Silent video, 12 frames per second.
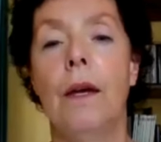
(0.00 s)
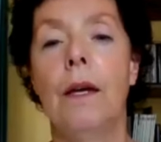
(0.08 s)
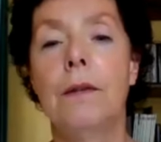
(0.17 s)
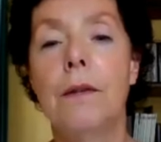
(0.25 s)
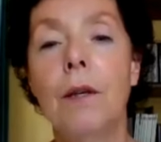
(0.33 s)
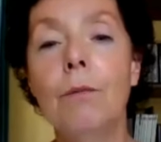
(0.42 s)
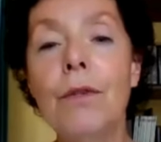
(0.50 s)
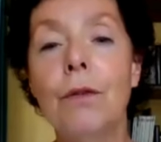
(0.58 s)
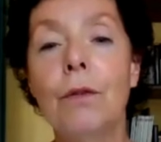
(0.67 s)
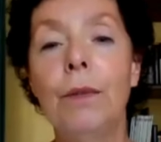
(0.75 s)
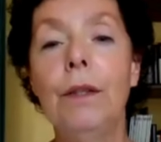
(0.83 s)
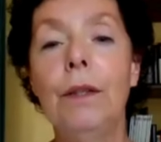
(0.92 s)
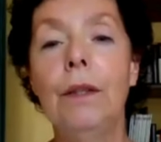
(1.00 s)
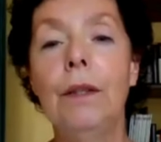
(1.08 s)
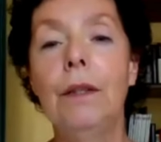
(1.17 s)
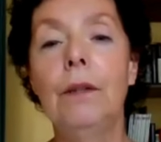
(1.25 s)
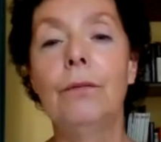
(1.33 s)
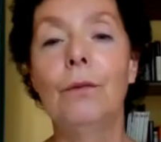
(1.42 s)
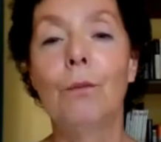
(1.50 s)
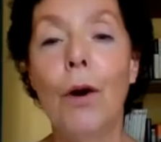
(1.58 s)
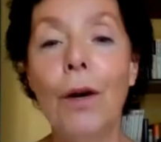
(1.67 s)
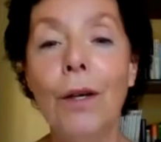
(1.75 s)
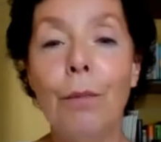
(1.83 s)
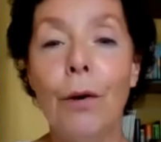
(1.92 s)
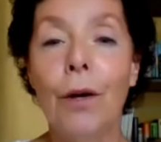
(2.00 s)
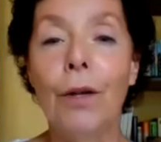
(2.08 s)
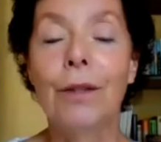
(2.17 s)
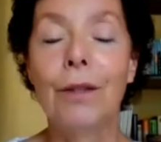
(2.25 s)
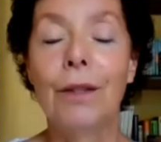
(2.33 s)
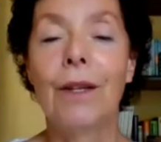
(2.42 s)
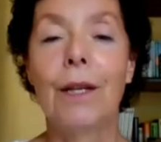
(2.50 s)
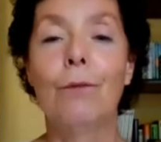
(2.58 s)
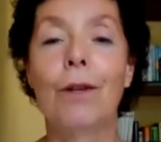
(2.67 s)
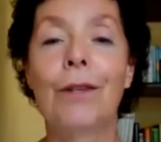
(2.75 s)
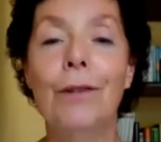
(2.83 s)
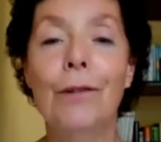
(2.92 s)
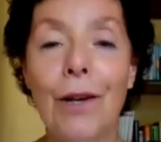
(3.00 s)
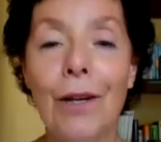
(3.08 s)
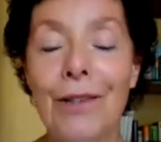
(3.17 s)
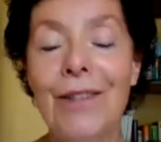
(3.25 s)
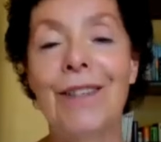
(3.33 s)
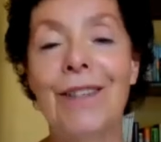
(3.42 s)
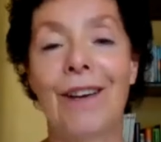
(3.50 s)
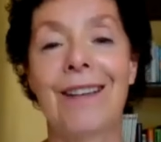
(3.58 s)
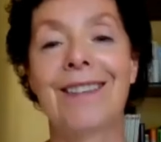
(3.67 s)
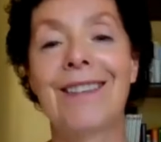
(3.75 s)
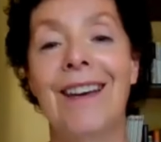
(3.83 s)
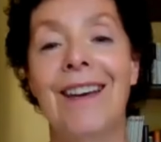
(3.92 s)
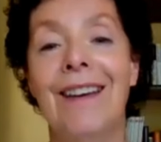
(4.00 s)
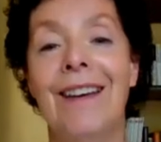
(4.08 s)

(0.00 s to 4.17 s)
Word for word: It seems to be even more important than what the nucleus does